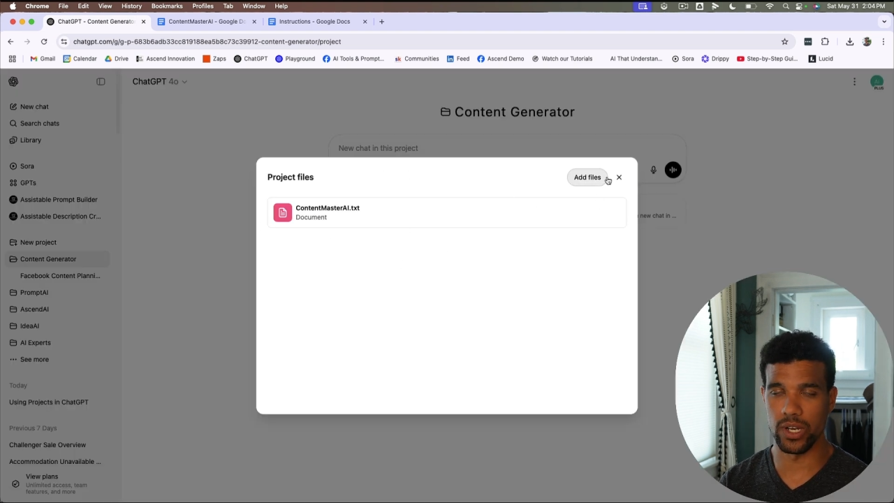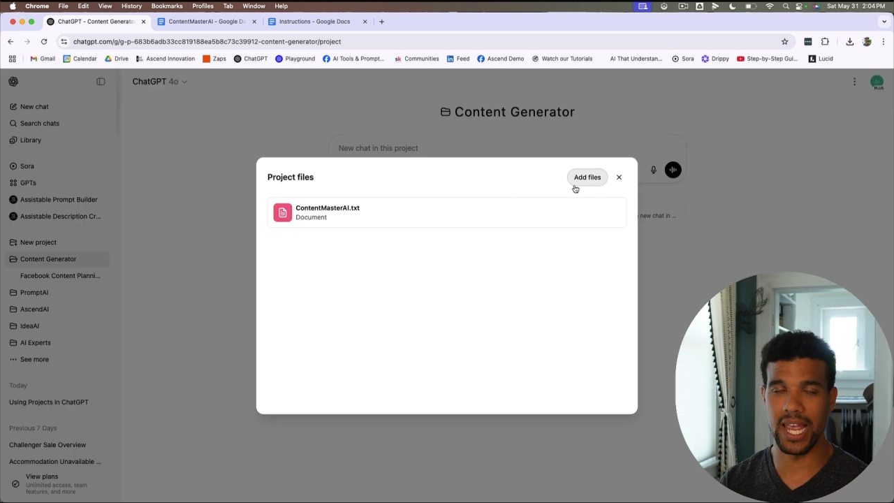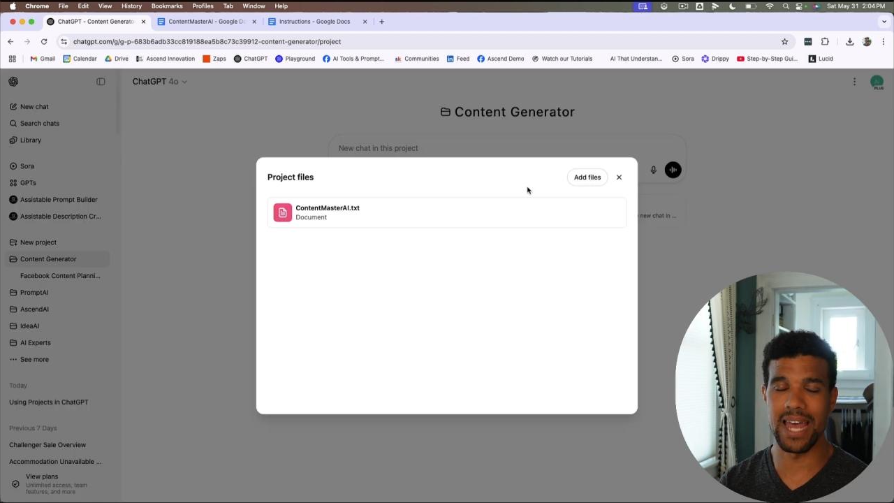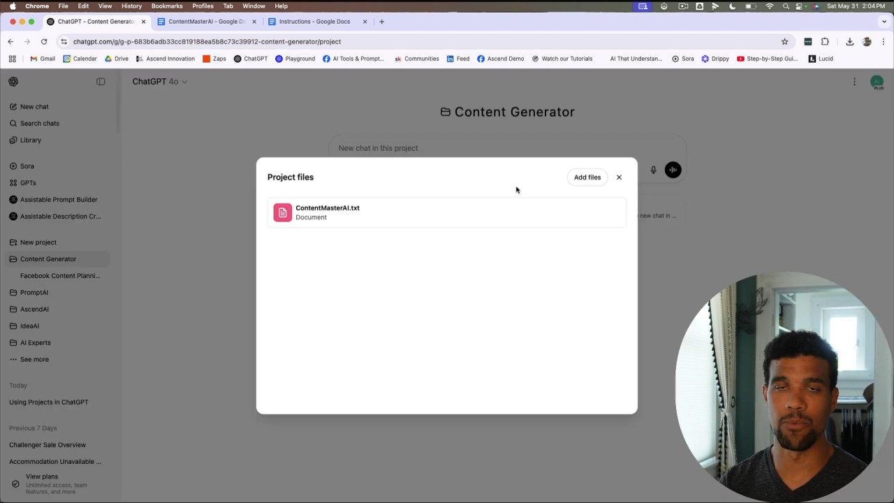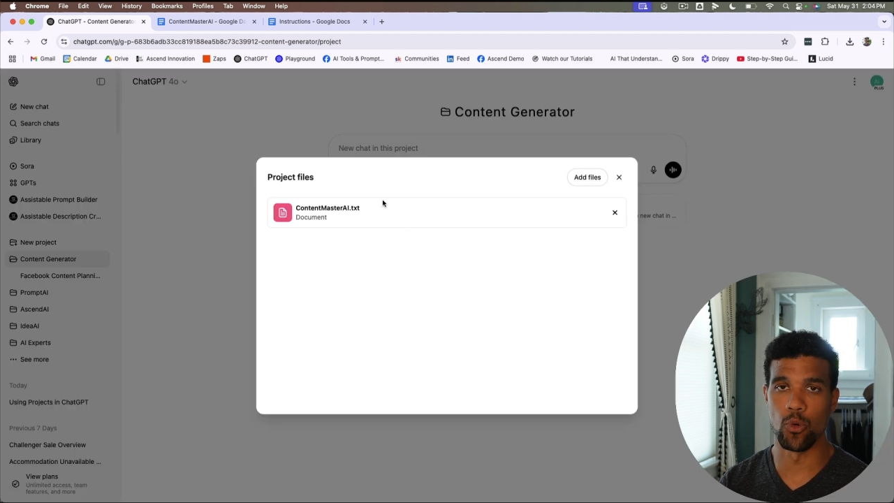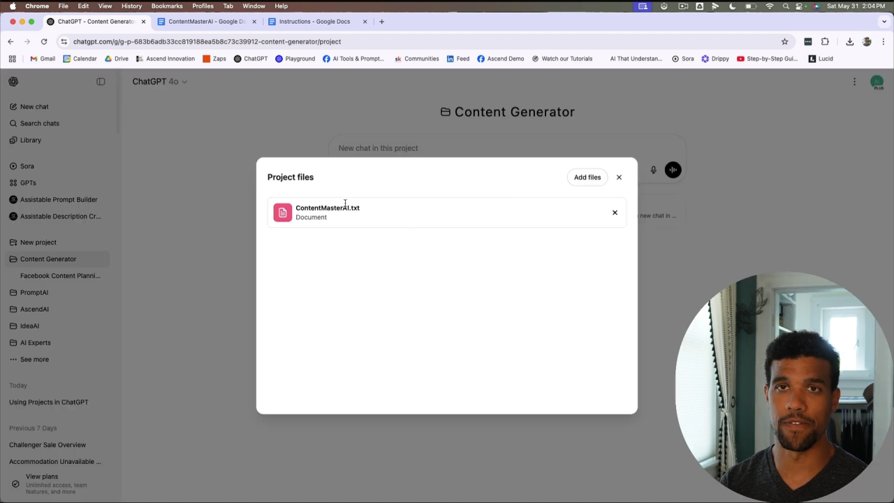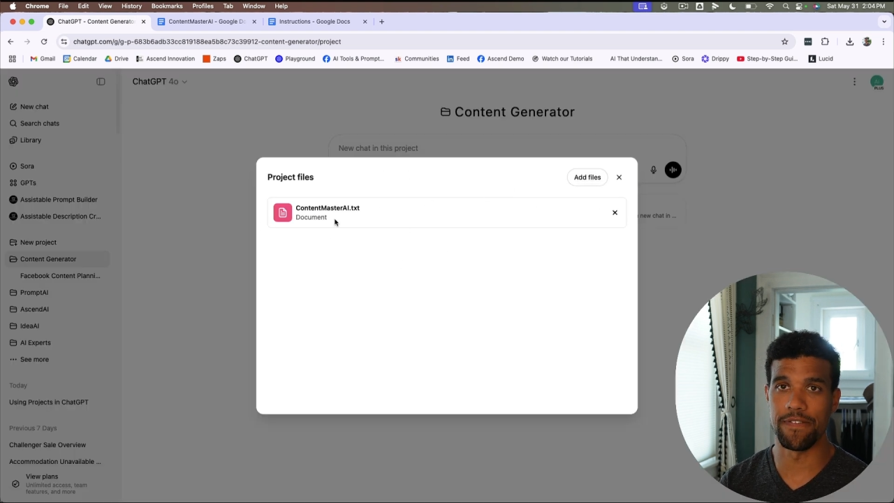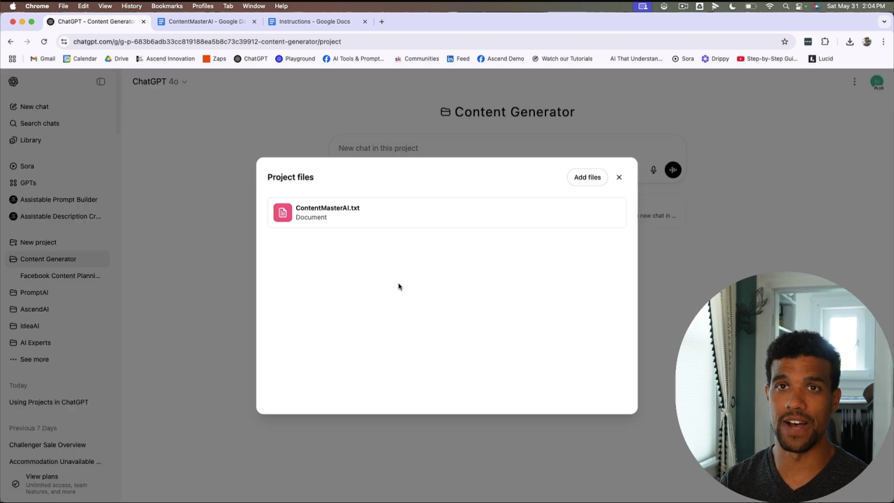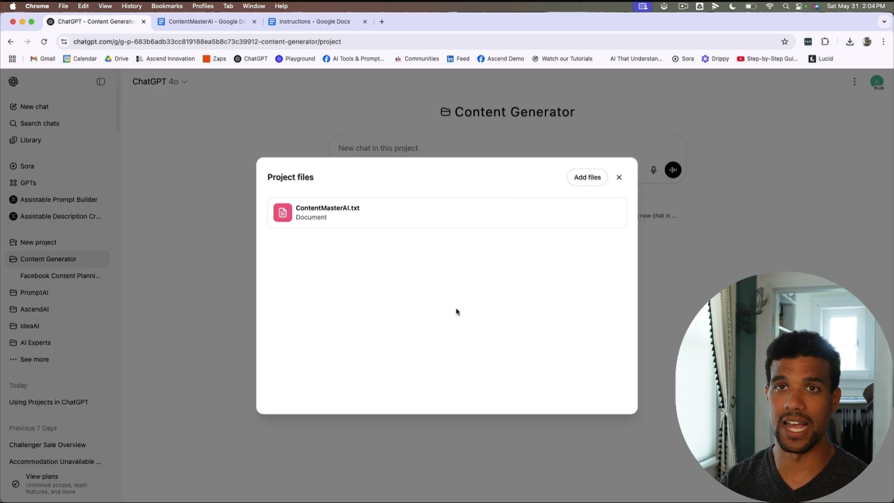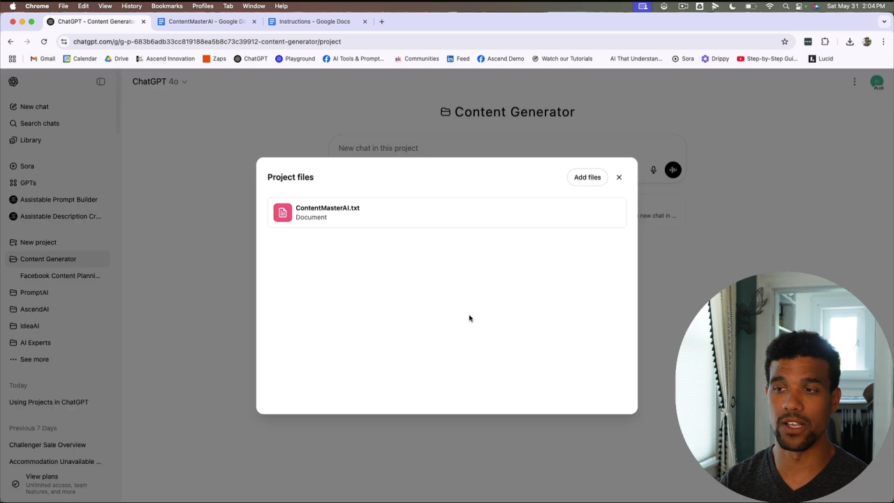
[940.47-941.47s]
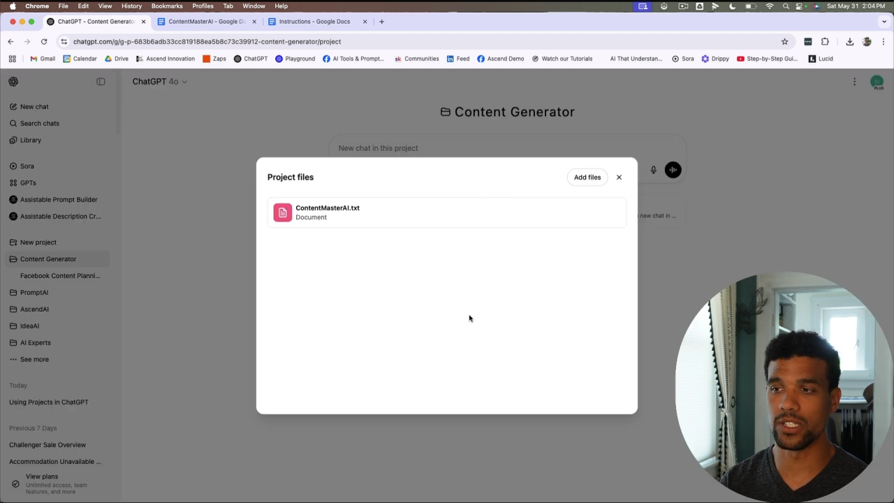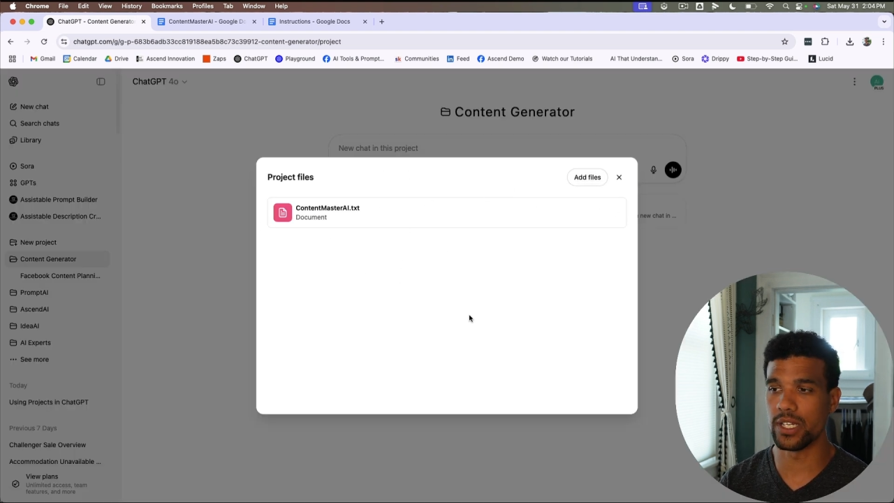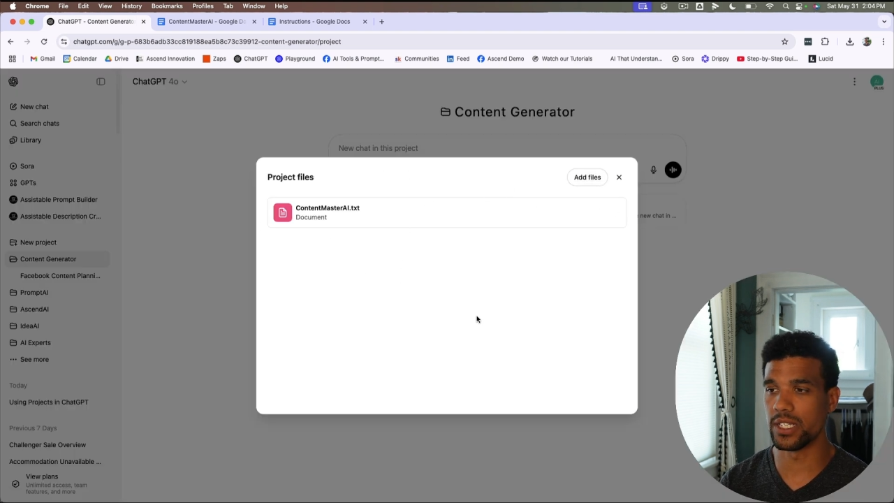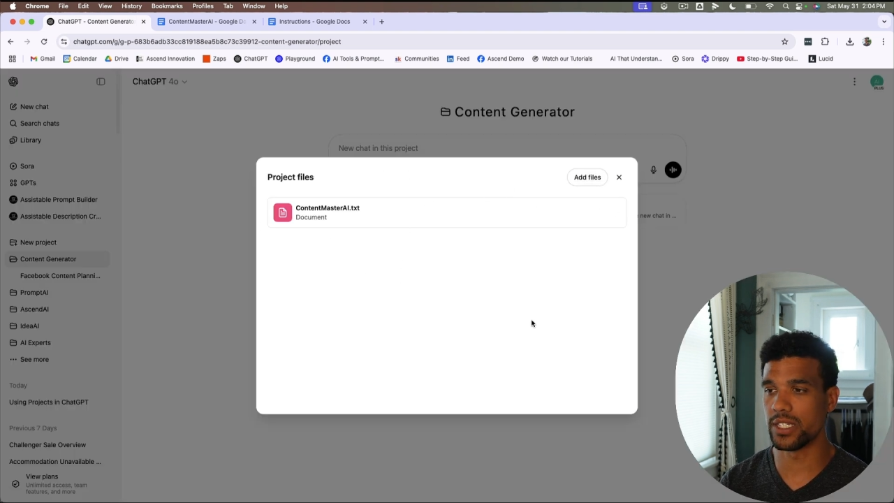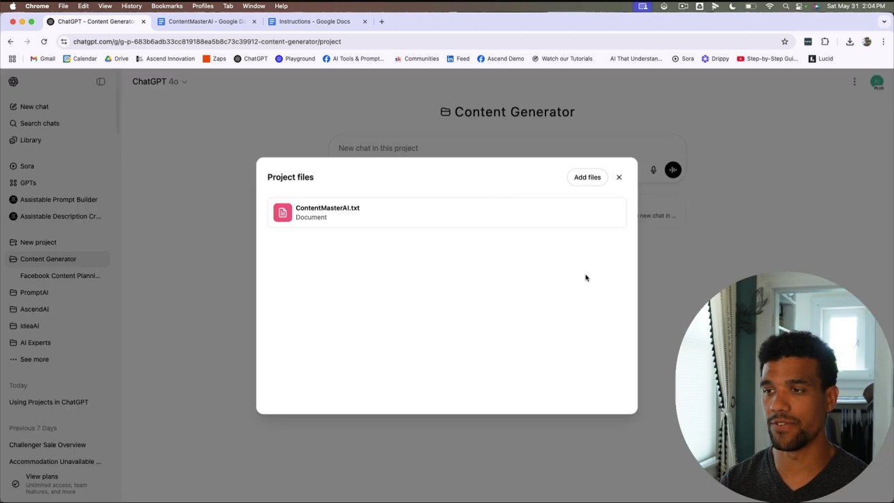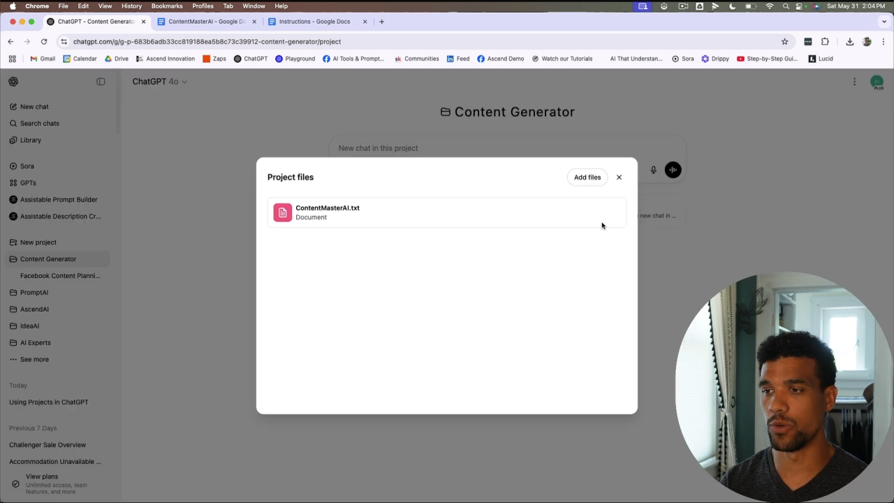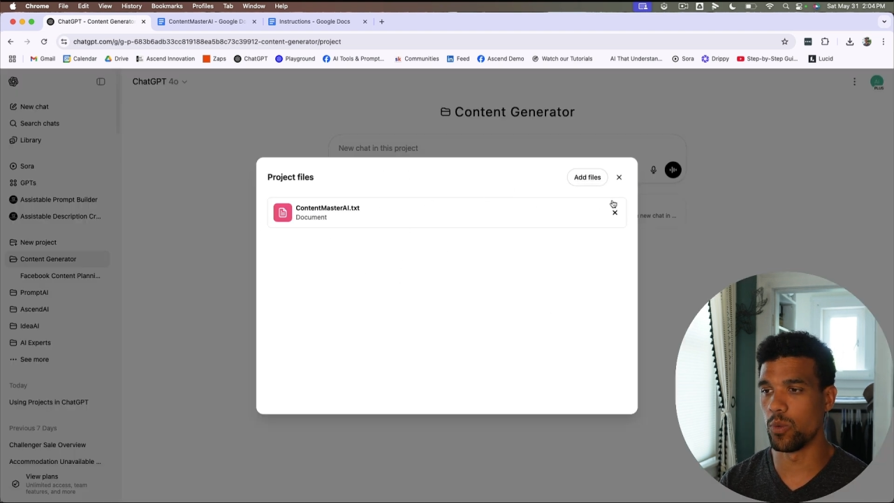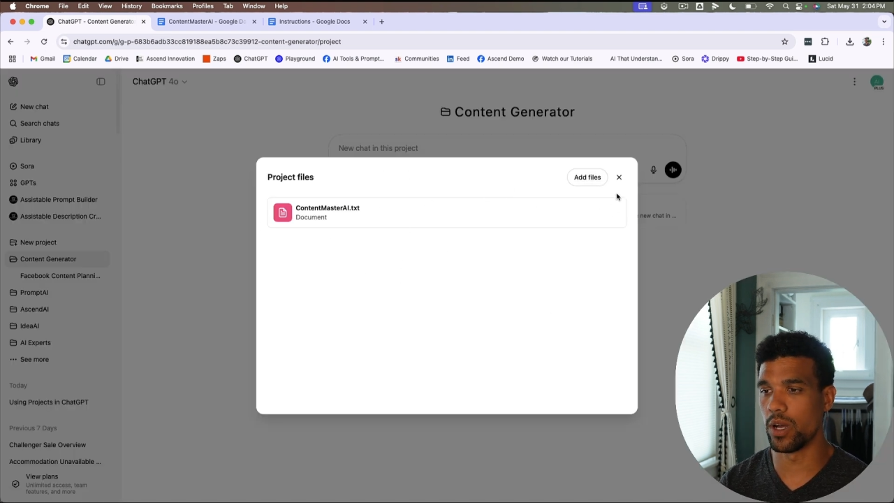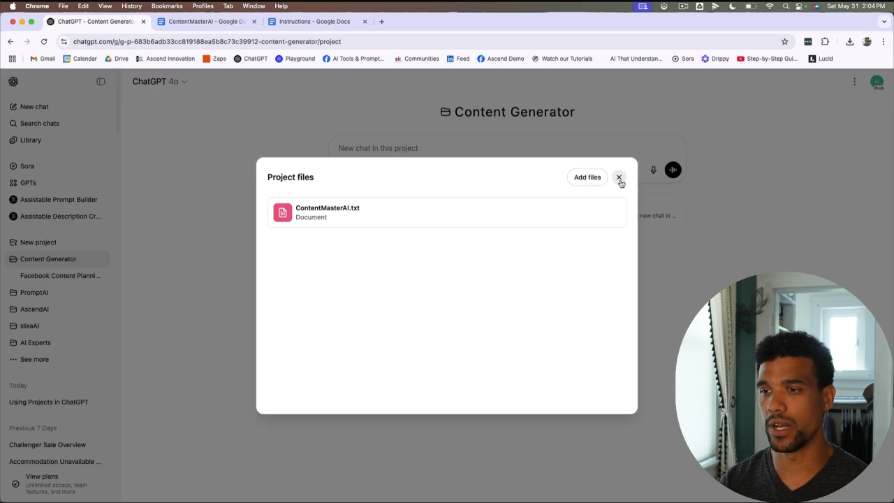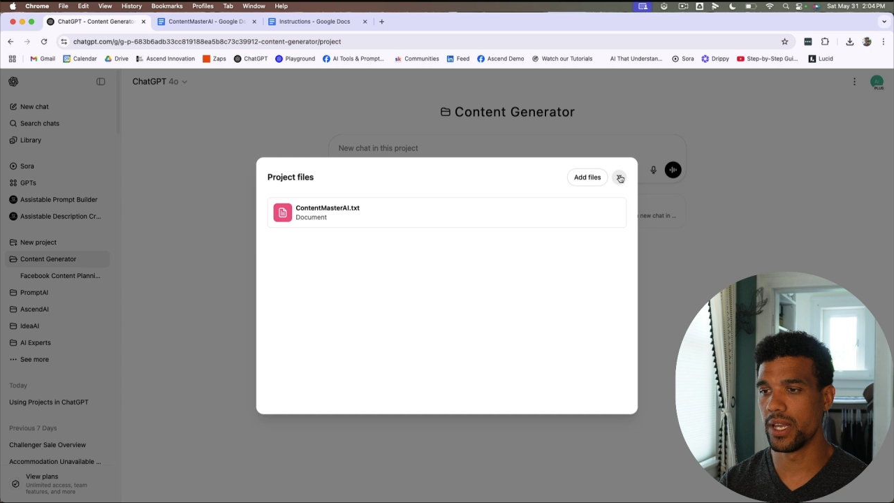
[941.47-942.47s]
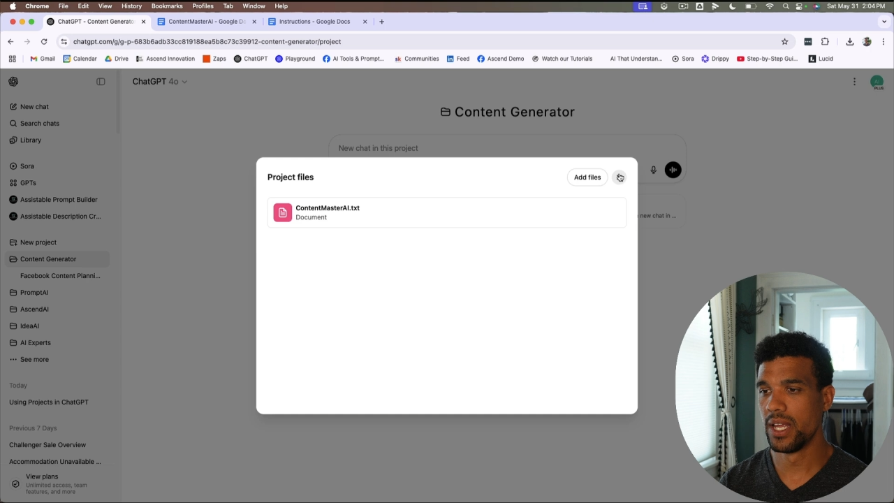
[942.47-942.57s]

add more files to this if you want.